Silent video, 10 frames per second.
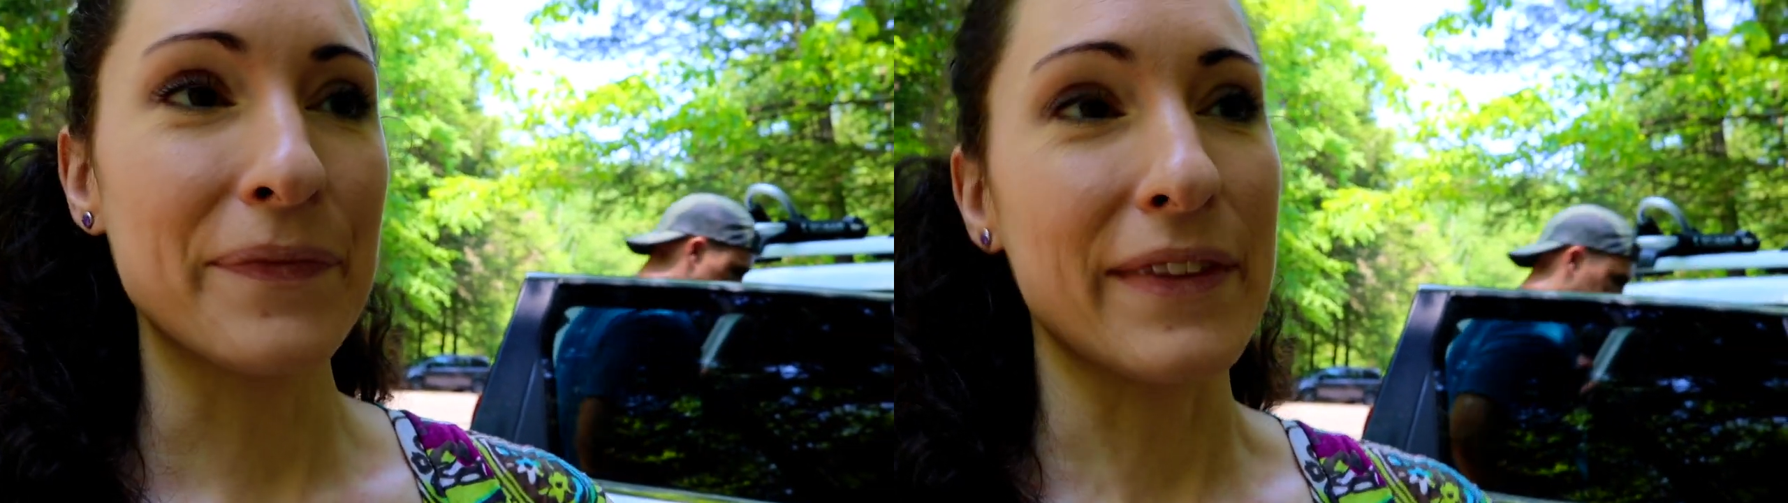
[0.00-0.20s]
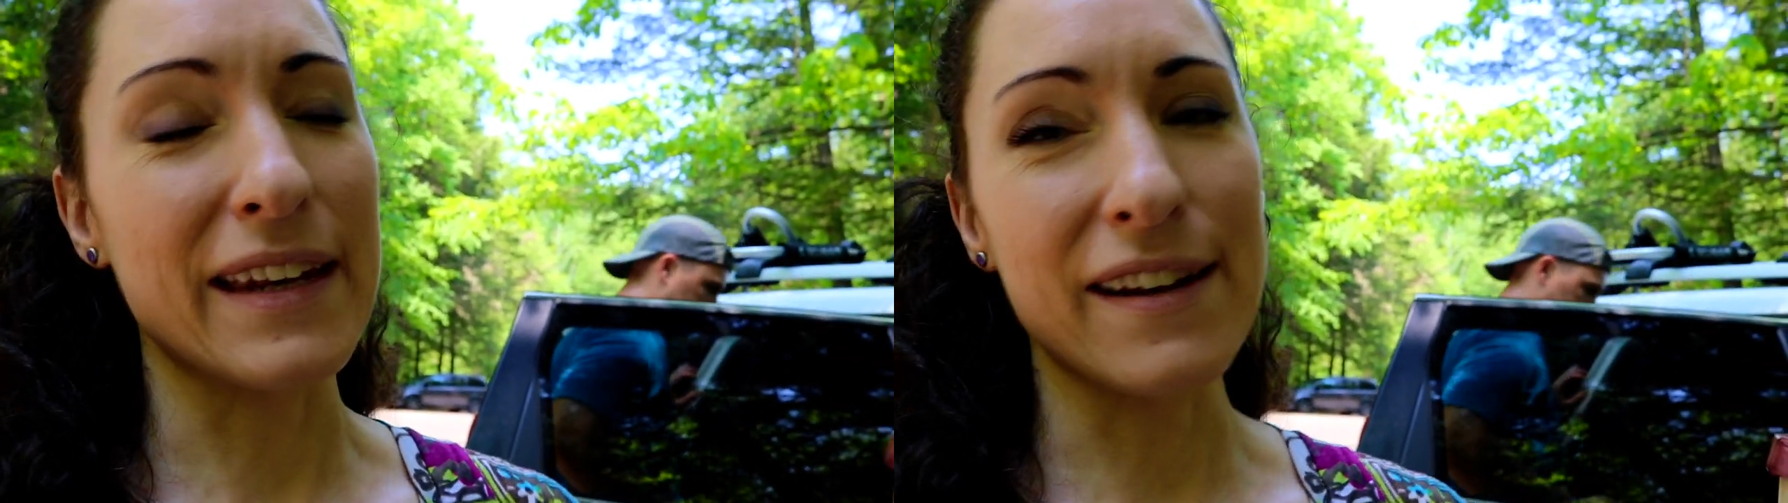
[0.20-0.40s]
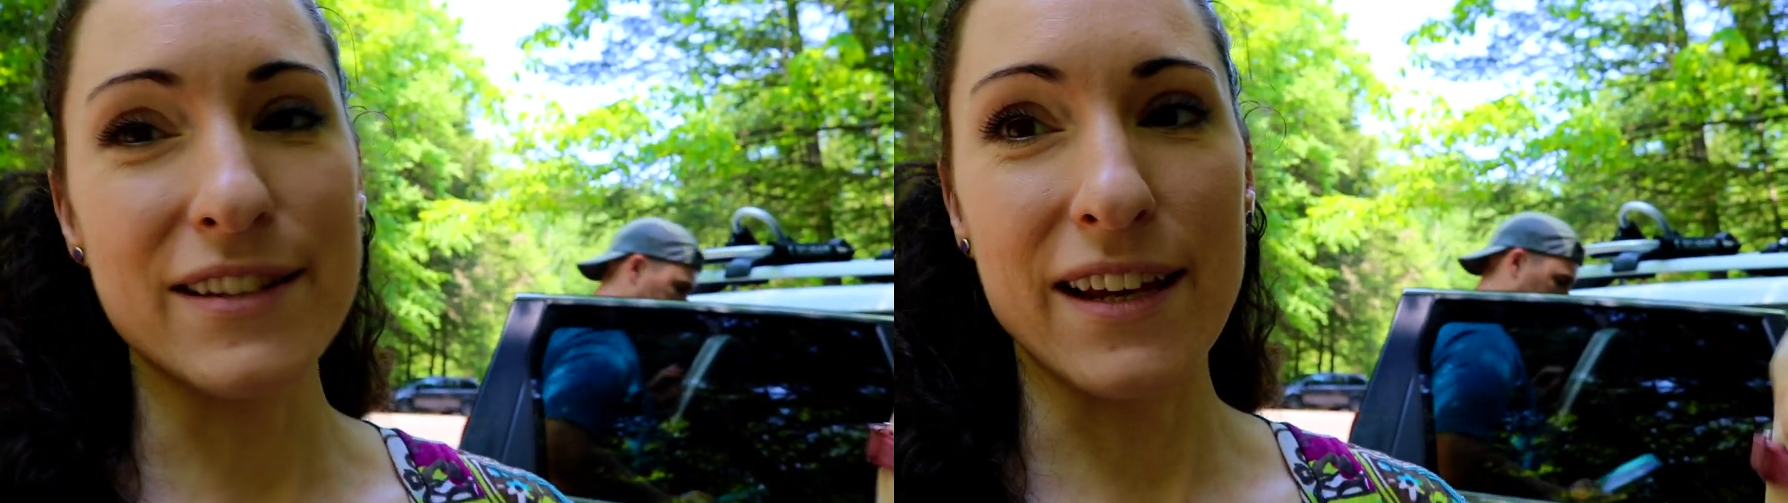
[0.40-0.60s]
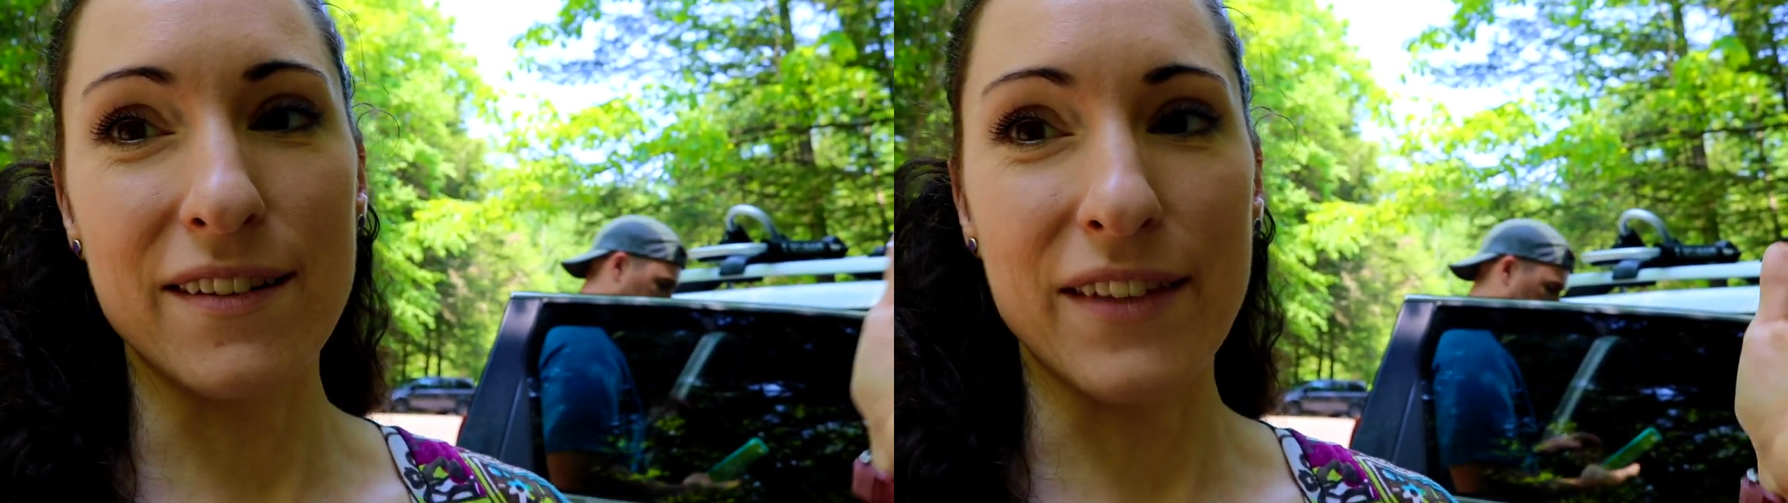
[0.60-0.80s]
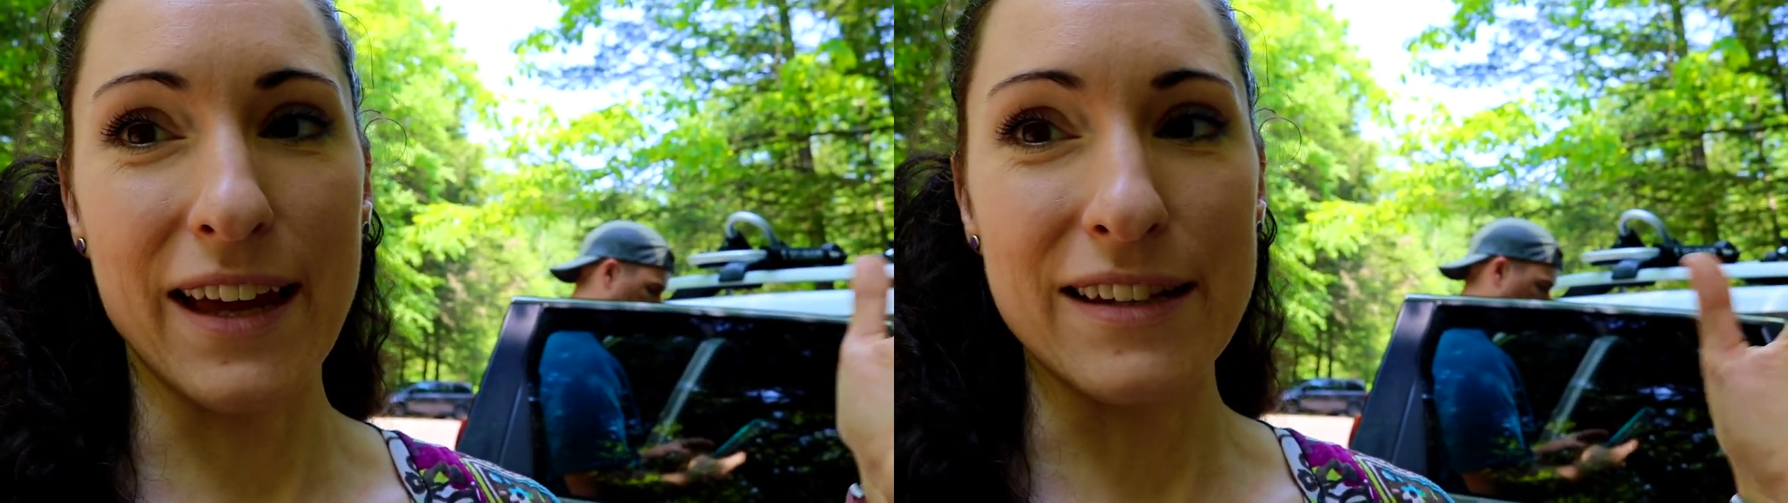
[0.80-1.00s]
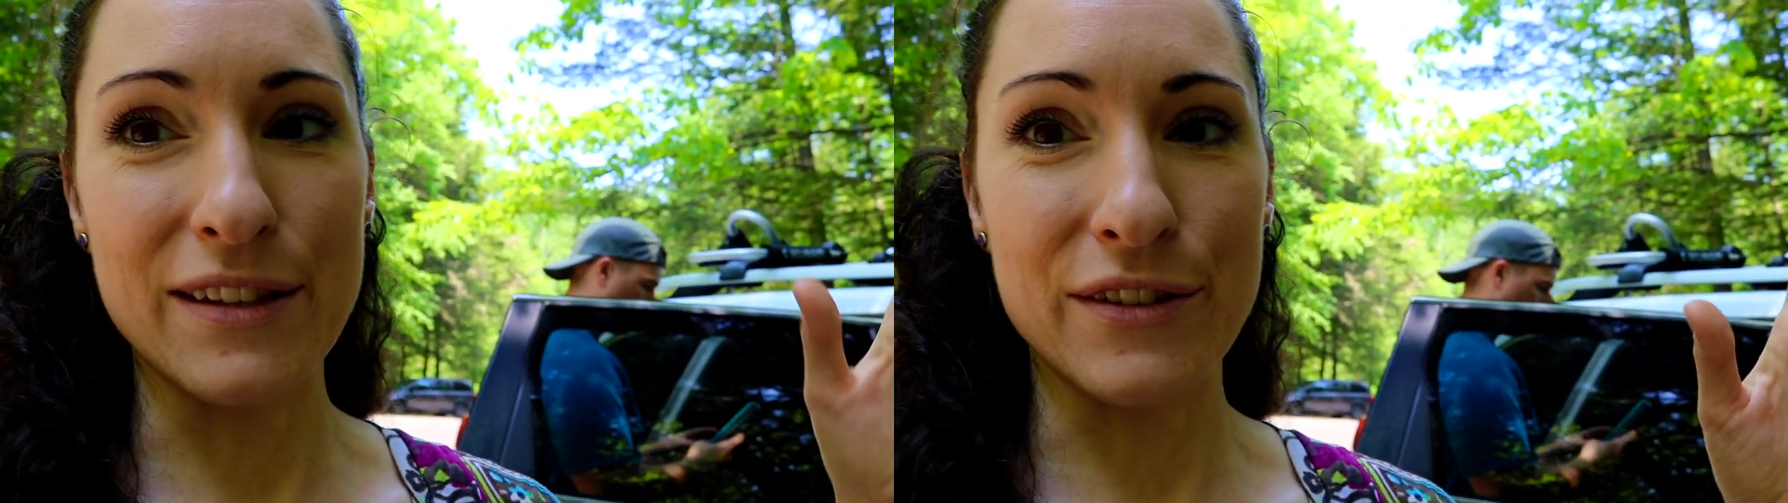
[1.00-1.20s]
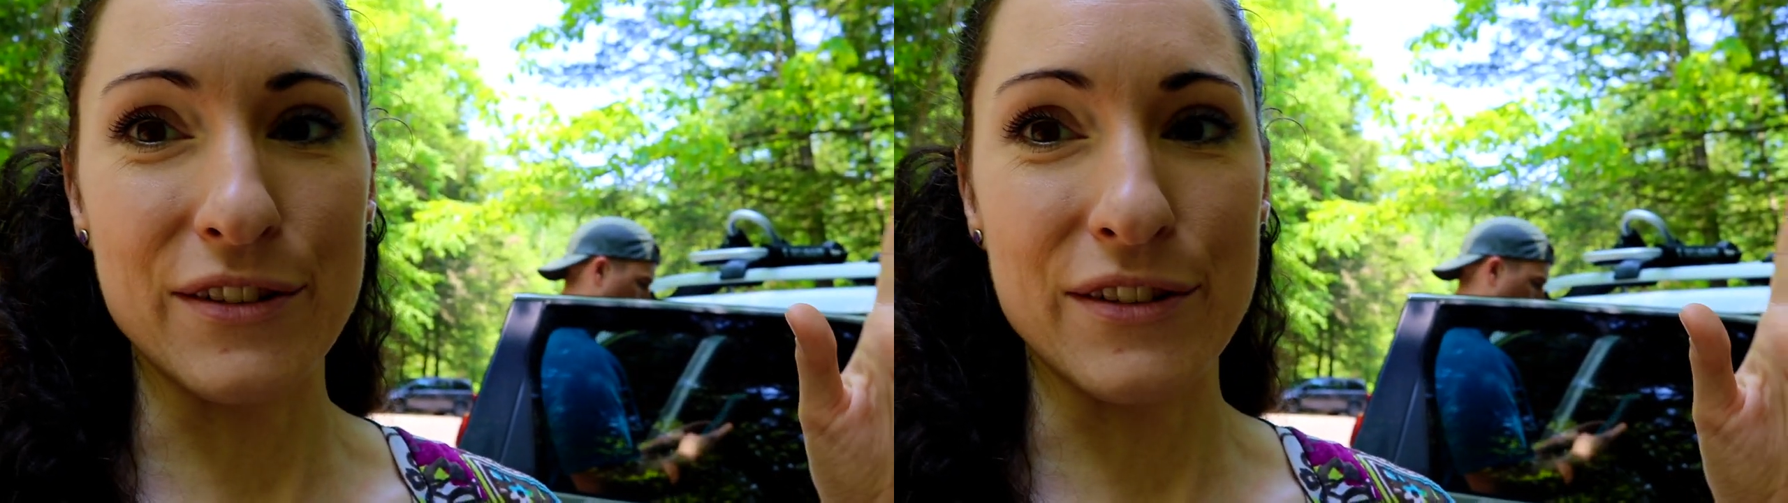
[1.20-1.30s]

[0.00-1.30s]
The downside of that is there's